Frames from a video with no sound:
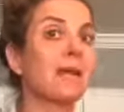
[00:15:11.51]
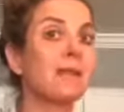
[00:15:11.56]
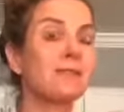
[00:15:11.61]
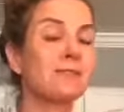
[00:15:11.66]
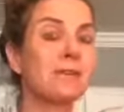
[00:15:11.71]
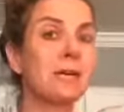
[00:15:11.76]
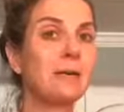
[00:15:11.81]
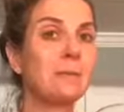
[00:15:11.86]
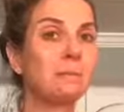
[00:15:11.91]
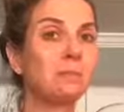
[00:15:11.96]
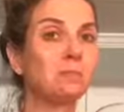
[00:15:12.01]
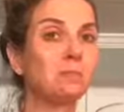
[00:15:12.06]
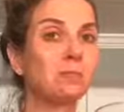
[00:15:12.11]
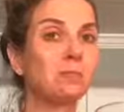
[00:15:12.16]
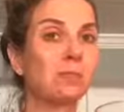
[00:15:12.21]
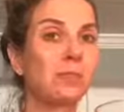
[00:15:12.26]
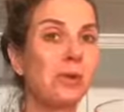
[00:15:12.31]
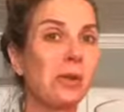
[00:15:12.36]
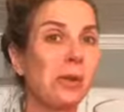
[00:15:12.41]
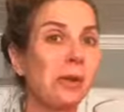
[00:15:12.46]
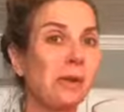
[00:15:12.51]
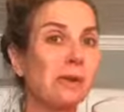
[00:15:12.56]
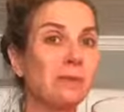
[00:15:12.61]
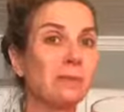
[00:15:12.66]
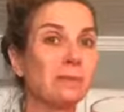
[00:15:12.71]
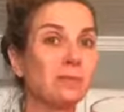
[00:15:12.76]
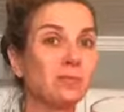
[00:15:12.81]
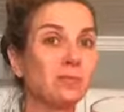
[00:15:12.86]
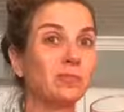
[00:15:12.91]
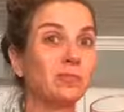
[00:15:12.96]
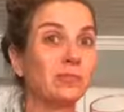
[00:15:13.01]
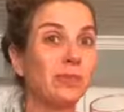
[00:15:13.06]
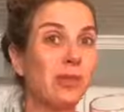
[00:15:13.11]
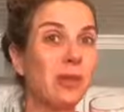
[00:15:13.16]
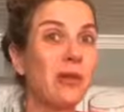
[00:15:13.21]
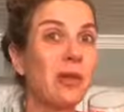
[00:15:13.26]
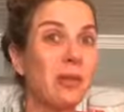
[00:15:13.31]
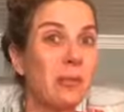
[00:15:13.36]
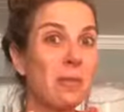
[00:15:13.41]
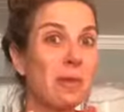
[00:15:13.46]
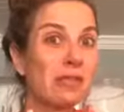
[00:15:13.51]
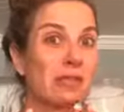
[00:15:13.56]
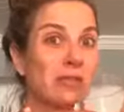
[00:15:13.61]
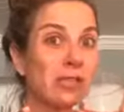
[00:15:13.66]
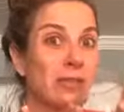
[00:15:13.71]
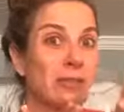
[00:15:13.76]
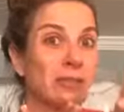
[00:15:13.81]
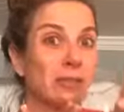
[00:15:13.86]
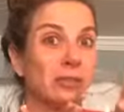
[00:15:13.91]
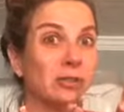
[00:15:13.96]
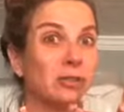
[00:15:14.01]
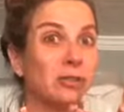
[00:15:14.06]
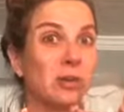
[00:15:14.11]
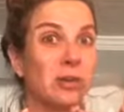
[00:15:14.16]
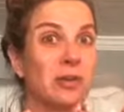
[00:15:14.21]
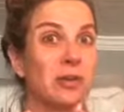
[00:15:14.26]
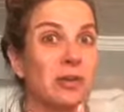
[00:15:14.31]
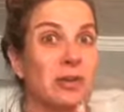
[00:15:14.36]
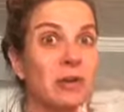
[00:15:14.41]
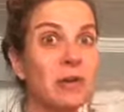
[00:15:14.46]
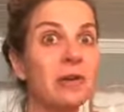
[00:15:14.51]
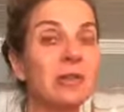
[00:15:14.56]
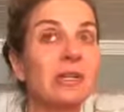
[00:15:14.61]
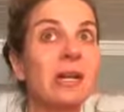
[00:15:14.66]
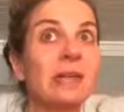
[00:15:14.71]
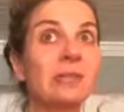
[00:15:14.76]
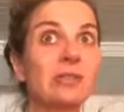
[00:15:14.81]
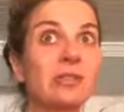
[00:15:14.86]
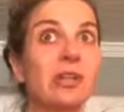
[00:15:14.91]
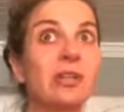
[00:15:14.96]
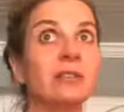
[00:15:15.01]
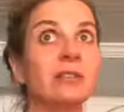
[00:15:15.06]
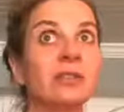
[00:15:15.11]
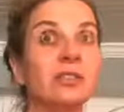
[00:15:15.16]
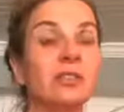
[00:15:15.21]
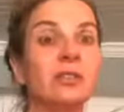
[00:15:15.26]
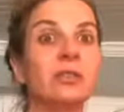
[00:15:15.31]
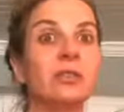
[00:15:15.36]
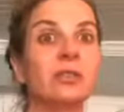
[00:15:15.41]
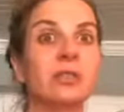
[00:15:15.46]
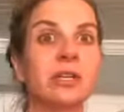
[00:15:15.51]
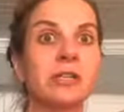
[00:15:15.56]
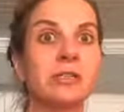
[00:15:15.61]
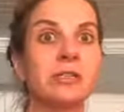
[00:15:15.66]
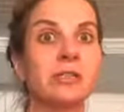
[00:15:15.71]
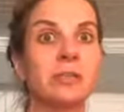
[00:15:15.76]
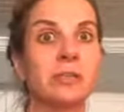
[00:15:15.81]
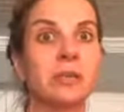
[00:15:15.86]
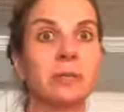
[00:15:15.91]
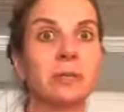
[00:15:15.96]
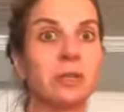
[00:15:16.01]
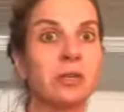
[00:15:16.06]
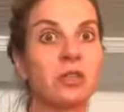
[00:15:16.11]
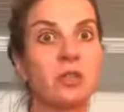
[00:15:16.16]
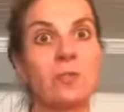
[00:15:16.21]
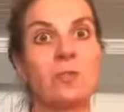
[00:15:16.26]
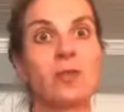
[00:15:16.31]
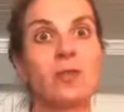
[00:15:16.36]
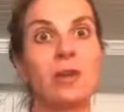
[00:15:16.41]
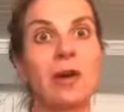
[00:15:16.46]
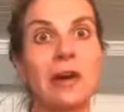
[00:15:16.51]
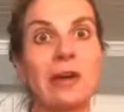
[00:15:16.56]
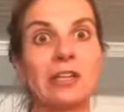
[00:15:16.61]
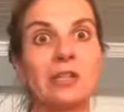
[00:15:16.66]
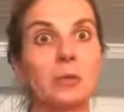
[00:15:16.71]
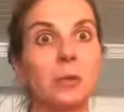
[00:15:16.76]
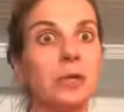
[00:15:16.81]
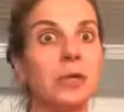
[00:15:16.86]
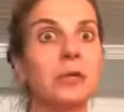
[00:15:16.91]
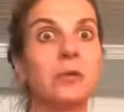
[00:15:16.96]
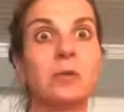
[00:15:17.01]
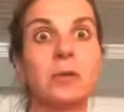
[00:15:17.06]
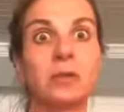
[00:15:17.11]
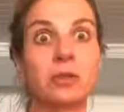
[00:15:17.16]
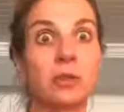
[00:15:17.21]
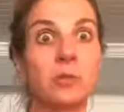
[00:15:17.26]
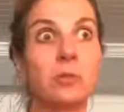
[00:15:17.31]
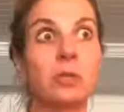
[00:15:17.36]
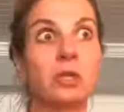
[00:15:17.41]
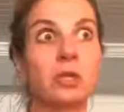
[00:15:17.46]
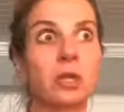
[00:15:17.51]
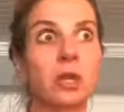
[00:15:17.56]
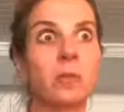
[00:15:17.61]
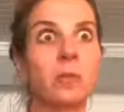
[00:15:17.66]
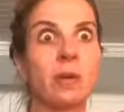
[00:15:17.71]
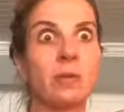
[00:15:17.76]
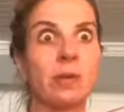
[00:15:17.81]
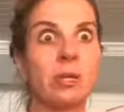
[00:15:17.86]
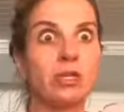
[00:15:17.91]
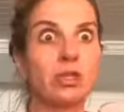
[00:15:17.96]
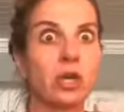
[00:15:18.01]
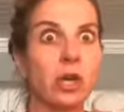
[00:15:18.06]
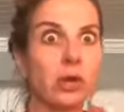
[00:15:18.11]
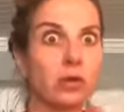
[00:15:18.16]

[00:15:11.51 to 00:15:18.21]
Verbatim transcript: Is that you get messy and you don't want your outside at least your kids can like mess up the grass, but I don't want them messing up my beige